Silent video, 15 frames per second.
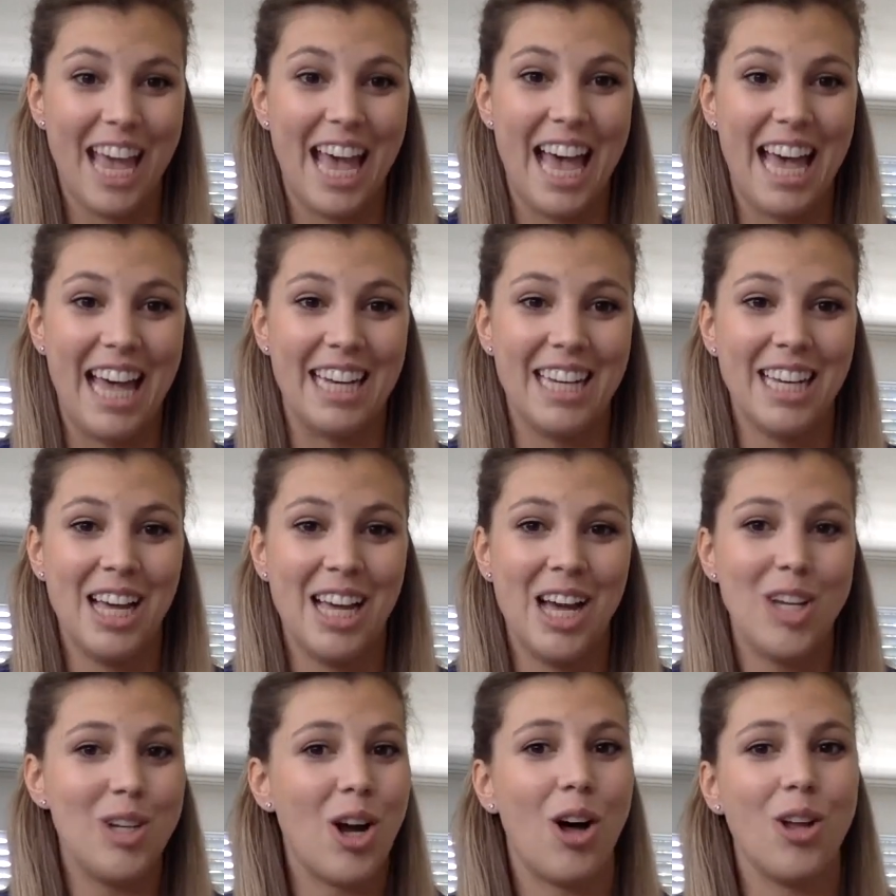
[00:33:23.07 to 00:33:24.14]
And,
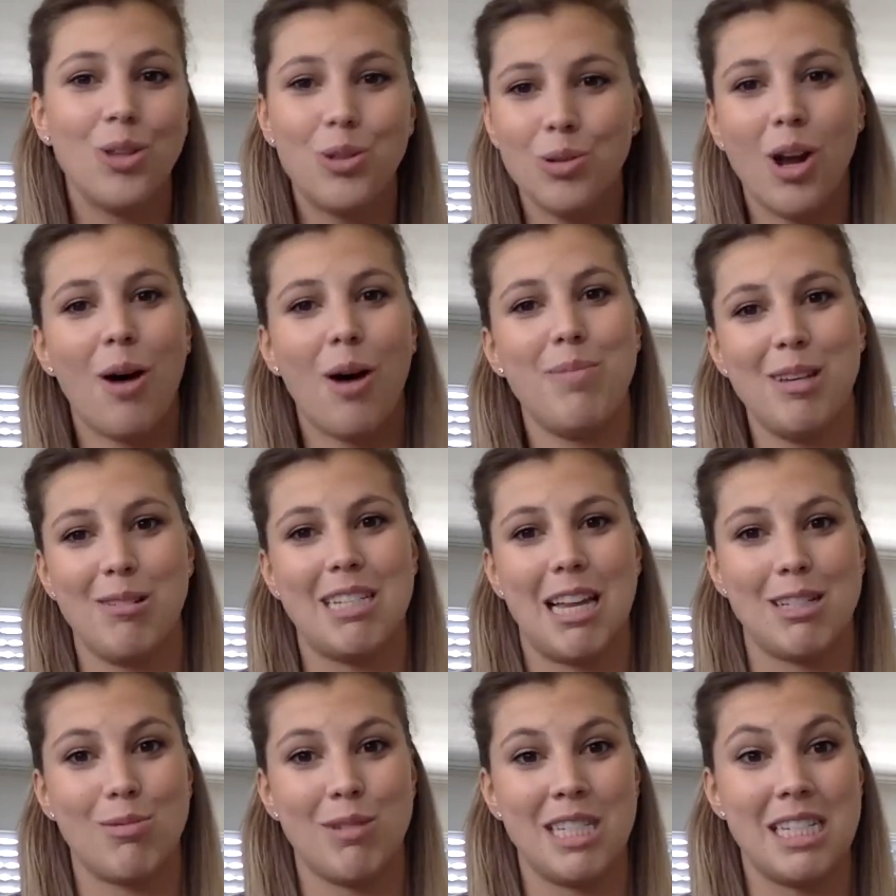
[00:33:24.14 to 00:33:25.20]
you know, do not be
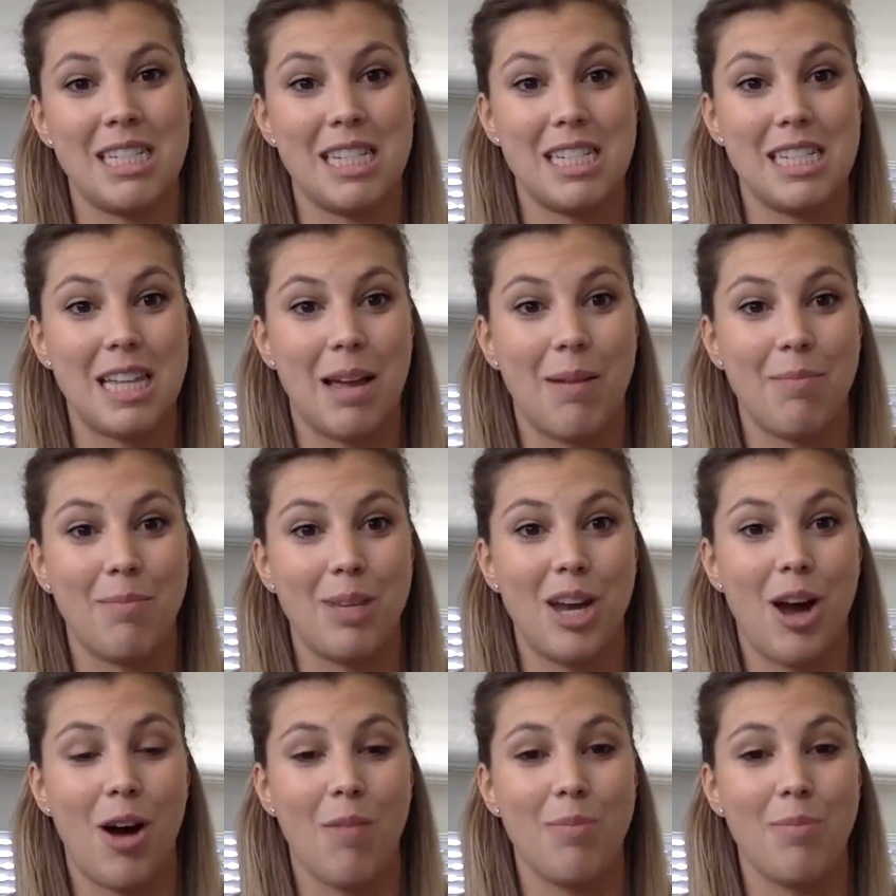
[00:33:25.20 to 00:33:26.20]
obsessed with the system, you know,